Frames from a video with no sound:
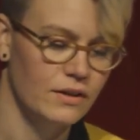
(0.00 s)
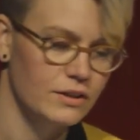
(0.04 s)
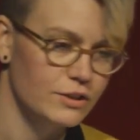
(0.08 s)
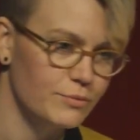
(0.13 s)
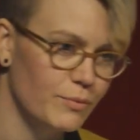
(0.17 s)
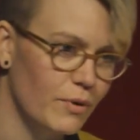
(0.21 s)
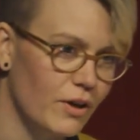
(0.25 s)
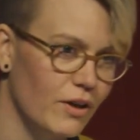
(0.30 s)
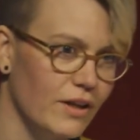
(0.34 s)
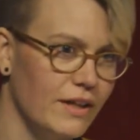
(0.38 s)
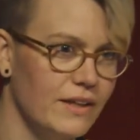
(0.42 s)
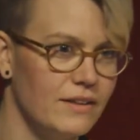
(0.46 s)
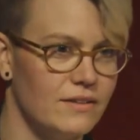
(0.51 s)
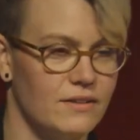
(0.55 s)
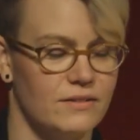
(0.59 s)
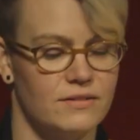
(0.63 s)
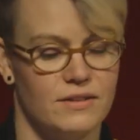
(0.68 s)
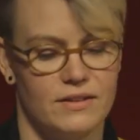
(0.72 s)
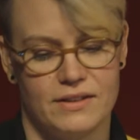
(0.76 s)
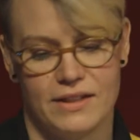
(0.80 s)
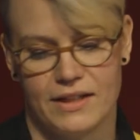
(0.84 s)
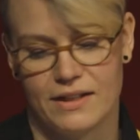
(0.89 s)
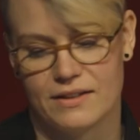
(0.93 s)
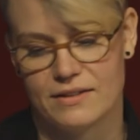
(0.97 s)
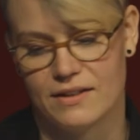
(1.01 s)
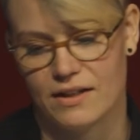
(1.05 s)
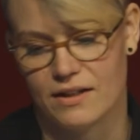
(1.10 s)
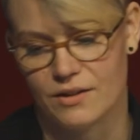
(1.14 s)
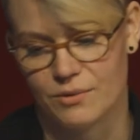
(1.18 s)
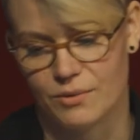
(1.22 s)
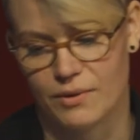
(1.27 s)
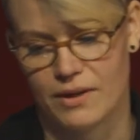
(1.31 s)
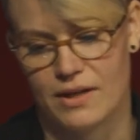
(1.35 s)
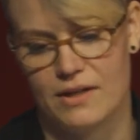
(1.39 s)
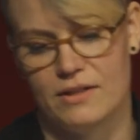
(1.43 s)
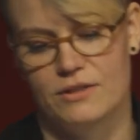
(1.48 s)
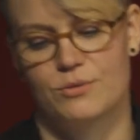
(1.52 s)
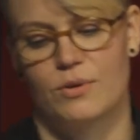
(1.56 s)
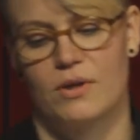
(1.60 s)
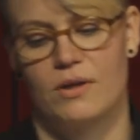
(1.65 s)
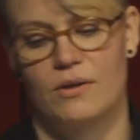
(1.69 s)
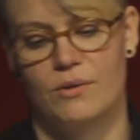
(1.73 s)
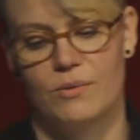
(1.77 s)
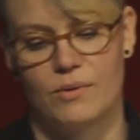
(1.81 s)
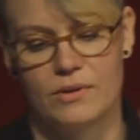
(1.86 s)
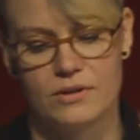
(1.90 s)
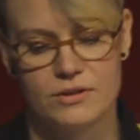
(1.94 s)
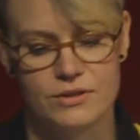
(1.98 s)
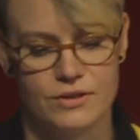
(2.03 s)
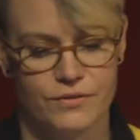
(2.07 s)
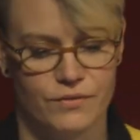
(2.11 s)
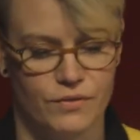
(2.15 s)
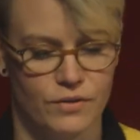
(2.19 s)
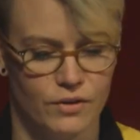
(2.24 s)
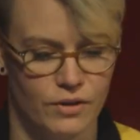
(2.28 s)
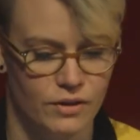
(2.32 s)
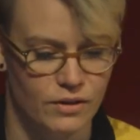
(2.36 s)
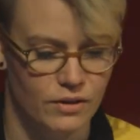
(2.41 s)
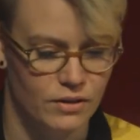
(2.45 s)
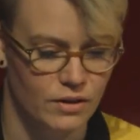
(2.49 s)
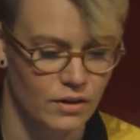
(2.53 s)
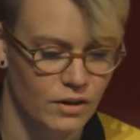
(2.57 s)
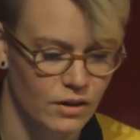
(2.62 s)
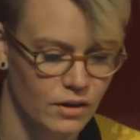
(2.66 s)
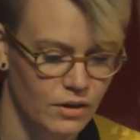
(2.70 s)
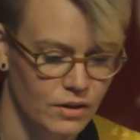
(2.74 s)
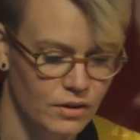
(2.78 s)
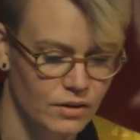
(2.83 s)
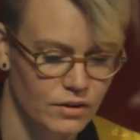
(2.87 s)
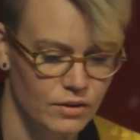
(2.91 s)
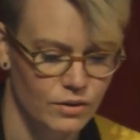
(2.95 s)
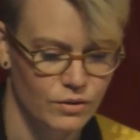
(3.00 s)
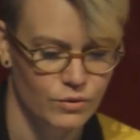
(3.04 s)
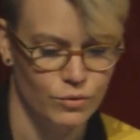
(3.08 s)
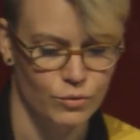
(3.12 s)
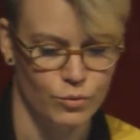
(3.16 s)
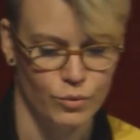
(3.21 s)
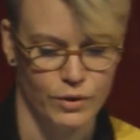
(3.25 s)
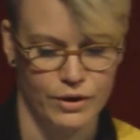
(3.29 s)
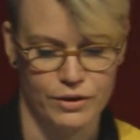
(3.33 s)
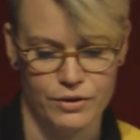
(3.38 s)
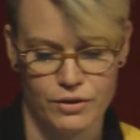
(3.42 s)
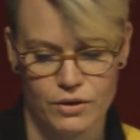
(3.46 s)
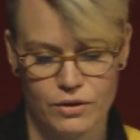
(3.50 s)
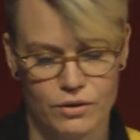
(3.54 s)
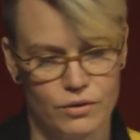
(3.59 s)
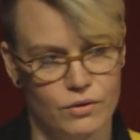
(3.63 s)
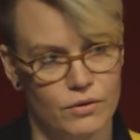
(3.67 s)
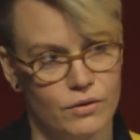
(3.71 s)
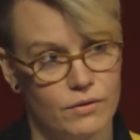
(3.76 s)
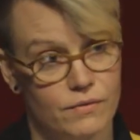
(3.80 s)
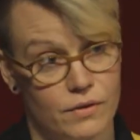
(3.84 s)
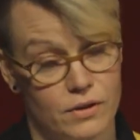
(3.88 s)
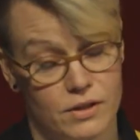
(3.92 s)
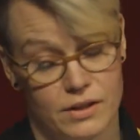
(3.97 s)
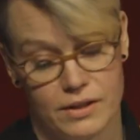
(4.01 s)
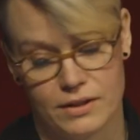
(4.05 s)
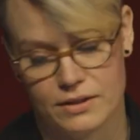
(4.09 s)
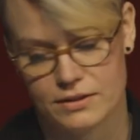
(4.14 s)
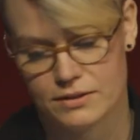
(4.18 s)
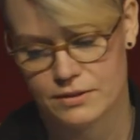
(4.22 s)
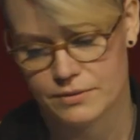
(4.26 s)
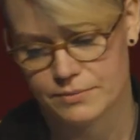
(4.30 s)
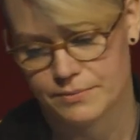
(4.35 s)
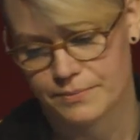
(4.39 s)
small hint and then take that away as well once you've learned where to go look for things.